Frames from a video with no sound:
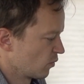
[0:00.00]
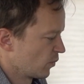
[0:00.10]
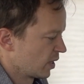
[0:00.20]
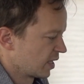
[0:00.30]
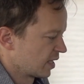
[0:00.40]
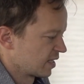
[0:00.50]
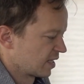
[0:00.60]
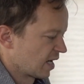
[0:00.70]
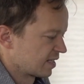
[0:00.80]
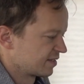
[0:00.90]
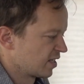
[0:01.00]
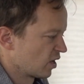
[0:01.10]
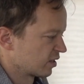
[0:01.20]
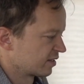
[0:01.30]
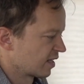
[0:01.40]
we can kind of see
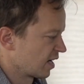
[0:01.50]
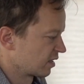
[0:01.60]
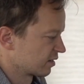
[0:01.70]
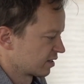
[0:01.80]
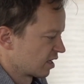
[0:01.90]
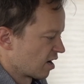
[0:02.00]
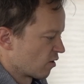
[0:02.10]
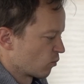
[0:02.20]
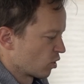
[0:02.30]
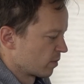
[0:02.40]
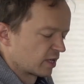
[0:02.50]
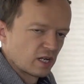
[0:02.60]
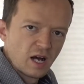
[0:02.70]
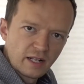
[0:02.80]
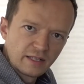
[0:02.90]
all the cycles how warm it
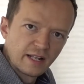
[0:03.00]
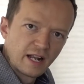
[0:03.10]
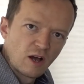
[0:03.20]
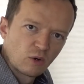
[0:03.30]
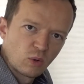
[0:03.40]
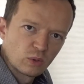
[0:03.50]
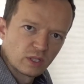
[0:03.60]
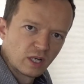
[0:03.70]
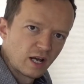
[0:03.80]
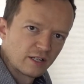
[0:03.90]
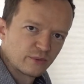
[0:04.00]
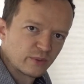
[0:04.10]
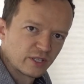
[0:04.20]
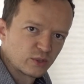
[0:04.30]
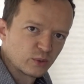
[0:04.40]
got and then how cold it got. And it's
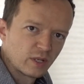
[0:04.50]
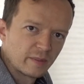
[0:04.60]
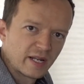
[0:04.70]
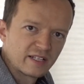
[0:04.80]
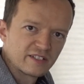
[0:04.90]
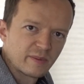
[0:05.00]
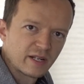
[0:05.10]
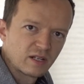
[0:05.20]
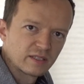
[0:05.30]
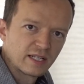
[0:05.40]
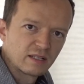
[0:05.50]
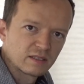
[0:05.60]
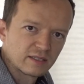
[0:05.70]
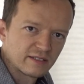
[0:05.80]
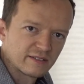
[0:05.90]
really cool. I mean, I can spend all day
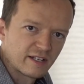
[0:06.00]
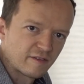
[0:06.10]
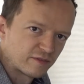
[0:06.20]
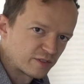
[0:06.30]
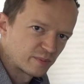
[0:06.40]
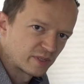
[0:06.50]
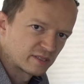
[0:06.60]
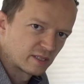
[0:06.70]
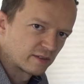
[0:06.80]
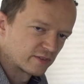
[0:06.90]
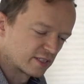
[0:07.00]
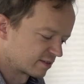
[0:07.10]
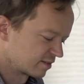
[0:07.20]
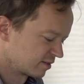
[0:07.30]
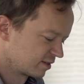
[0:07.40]
looking at this stuff because I love
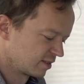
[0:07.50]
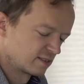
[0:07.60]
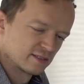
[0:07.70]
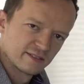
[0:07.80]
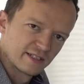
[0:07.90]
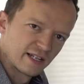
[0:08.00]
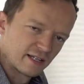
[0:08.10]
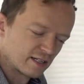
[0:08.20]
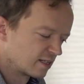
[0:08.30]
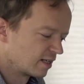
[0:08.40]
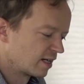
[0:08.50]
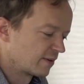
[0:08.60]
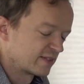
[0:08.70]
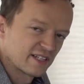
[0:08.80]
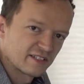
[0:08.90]
this data.
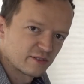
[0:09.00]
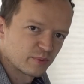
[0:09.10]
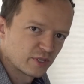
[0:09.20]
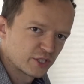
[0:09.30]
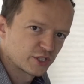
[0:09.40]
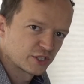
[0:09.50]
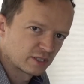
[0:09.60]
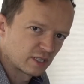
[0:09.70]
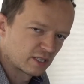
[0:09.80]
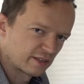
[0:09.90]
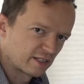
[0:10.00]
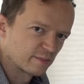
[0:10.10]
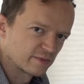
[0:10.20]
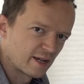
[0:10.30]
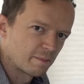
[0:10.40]
Anyways, SensorPush, got our
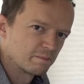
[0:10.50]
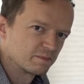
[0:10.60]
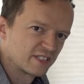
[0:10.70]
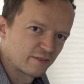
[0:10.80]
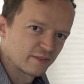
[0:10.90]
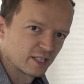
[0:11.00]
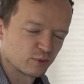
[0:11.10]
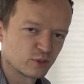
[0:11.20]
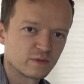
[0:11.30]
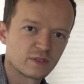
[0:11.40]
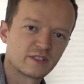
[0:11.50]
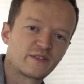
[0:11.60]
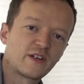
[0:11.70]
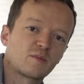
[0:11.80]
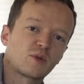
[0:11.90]
thumbs up. Definitely approval if
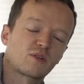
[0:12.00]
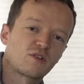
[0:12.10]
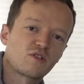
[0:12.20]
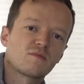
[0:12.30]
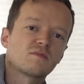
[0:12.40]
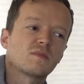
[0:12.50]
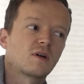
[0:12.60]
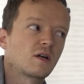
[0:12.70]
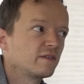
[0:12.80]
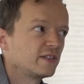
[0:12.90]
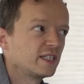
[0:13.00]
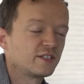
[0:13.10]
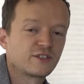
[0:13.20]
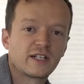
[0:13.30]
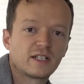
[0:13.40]
you have a motorhome, RV,
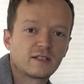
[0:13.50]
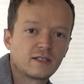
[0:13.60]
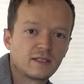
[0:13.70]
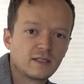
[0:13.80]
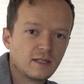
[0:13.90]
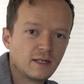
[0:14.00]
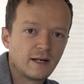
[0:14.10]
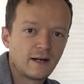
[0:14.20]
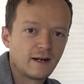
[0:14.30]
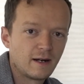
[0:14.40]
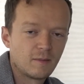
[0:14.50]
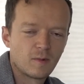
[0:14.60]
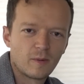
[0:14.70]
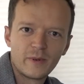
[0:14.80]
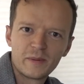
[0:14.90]
trailer,
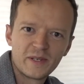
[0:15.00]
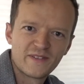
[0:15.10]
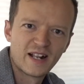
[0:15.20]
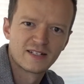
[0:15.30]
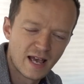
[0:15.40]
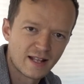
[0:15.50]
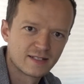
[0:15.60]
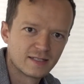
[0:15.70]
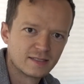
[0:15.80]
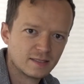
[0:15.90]
or maybe even a tent.